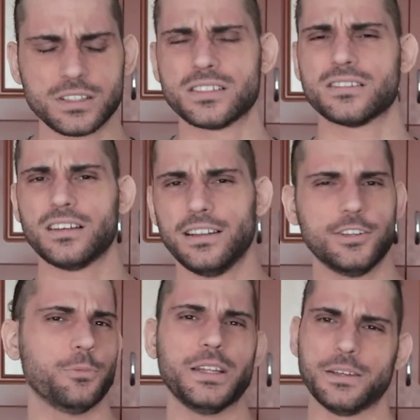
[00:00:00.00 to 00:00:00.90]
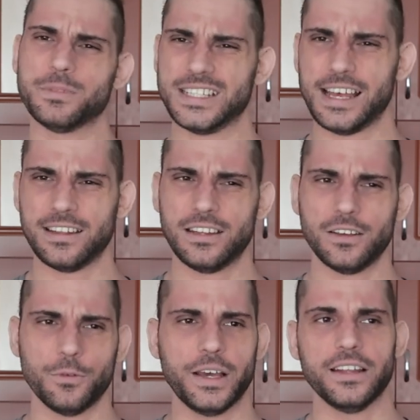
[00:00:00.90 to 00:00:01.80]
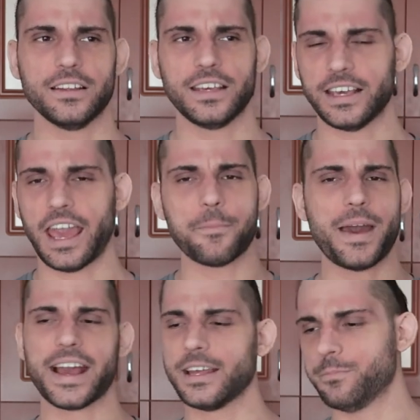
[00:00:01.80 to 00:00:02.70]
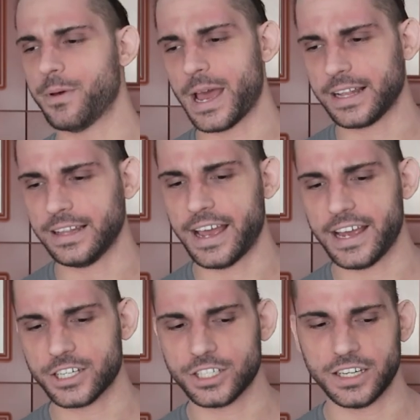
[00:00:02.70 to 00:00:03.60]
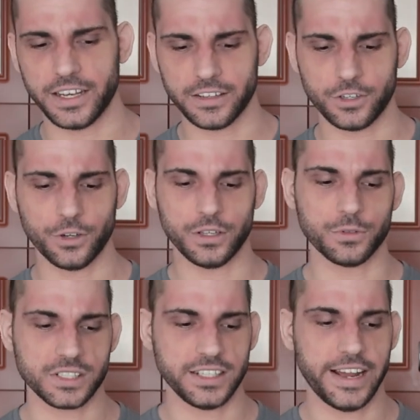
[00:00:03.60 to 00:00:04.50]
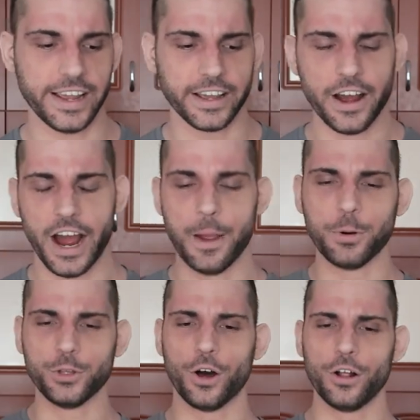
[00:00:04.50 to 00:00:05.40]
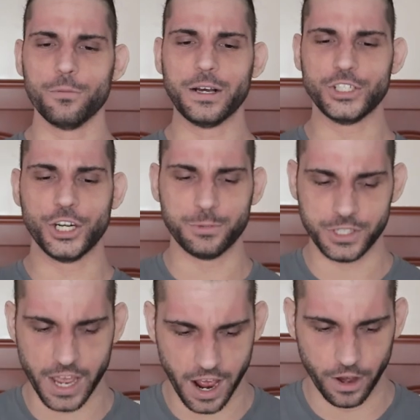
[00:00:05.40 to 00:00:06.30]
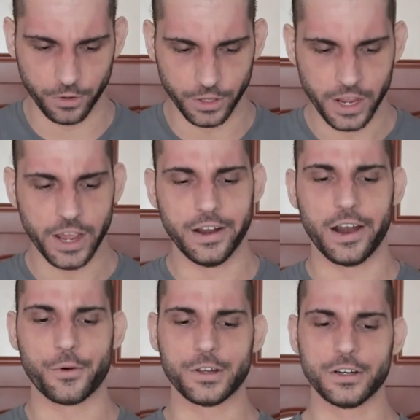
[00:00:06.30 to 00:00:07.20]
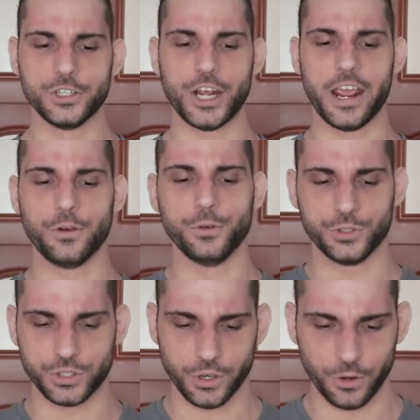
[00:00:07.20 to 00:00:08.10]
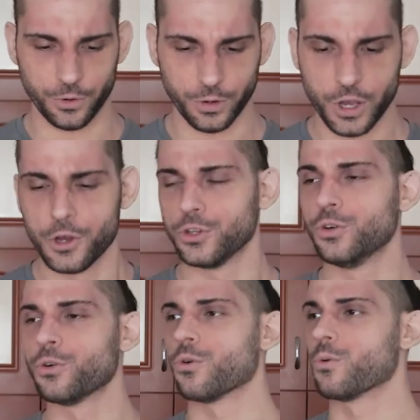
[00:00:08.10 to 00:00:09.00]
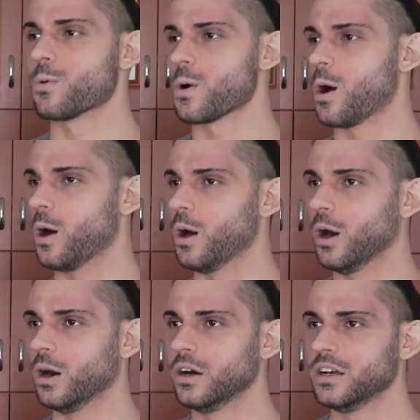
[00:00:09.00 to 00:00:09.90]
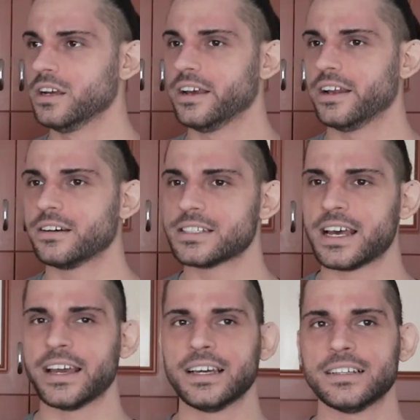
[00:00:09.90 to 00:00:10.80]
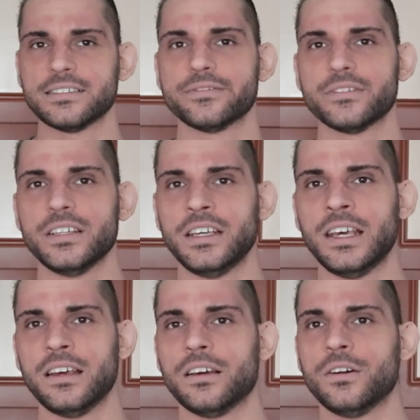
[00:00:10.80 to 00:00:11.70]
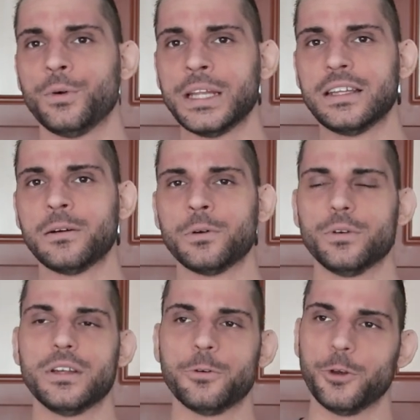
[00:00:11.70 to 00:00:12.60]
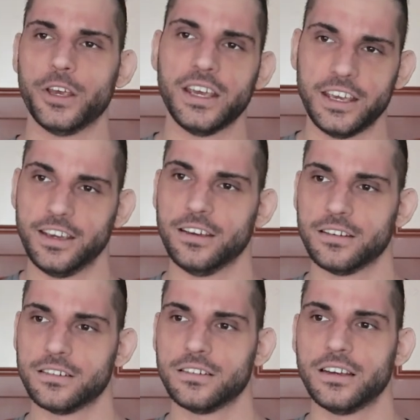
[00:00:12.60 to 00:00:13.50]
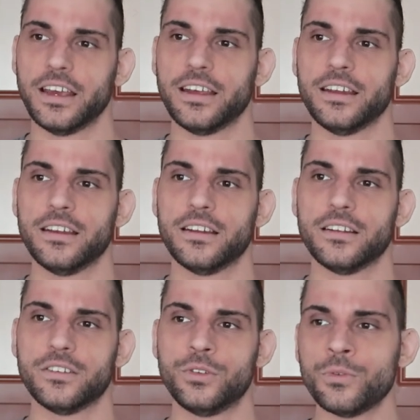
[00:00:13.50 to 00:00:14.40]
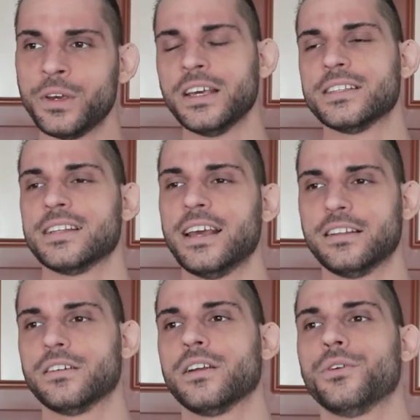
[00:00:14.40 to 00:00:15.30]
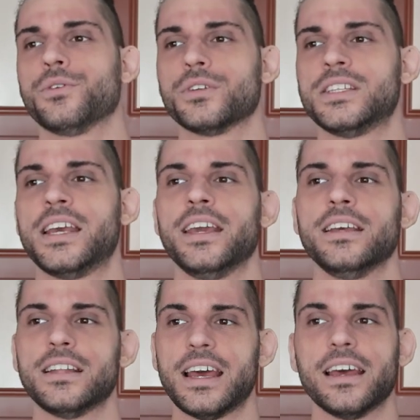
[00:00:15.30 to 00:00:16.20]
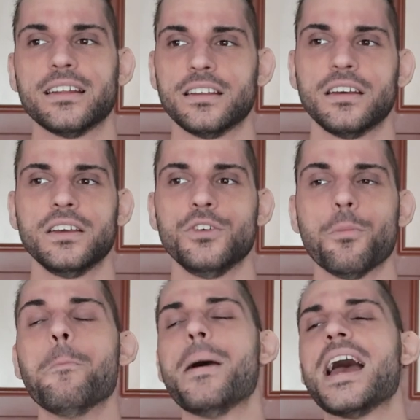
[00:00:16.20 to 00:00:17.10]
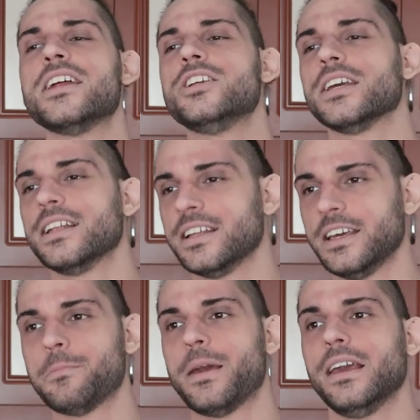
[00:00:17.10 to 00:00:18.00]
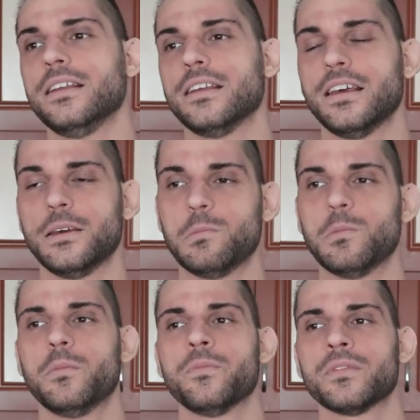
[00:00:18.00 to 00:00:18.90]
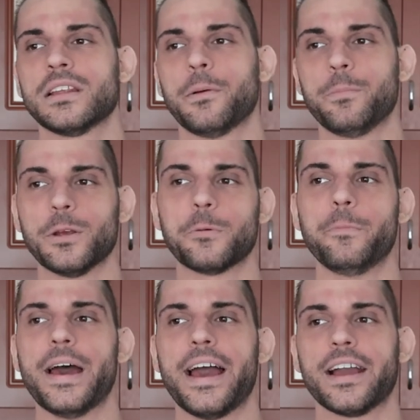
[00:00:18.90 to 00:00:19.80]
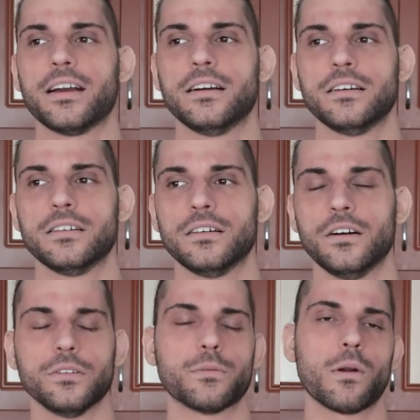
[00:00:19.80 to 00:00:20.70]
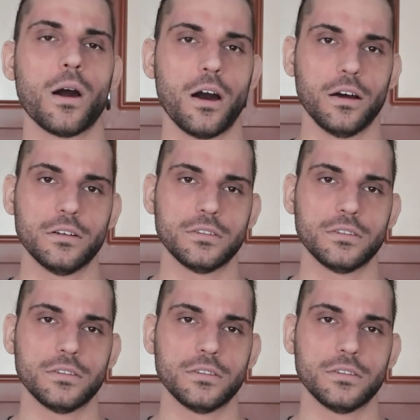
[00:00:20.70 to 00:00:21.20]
was a little bit upset when he came back at Backlash and Cody was like, I put all my chips down and I returned Jey Uso to Raw. And I was like, he quit WWE and two weeks later you're saying that you magically made him appear back on Raw.